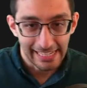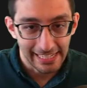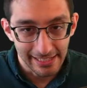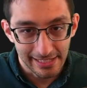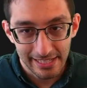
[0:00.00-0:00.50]

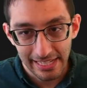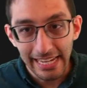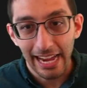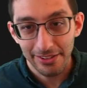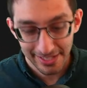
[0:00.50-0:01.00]
can see
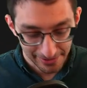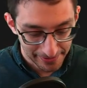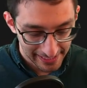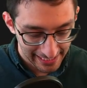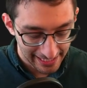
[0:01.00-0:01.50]
how this will
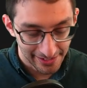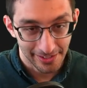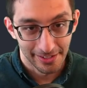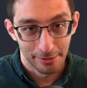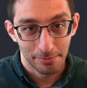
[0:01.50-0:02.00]
fit together,
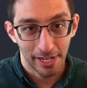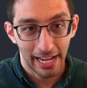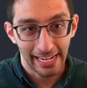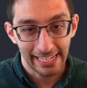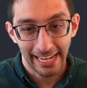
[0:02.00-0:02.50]
but
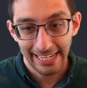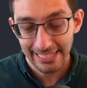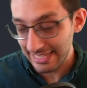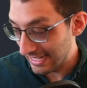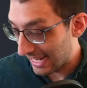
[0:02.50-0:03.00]
I can't
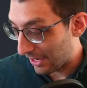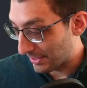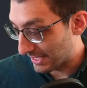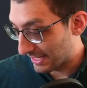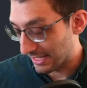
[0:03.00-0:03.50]
see how
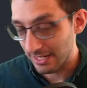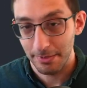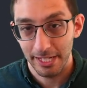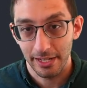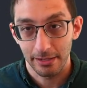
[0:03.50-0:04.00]
this isn't going to
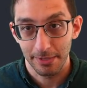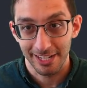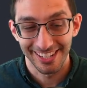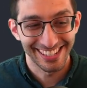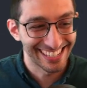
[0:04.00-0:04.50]
be a
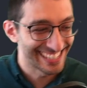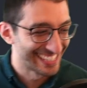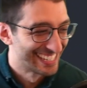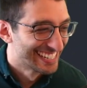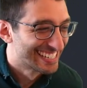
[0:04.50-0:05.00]
nightmare.
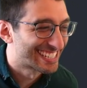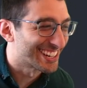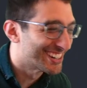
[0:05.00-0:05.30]
So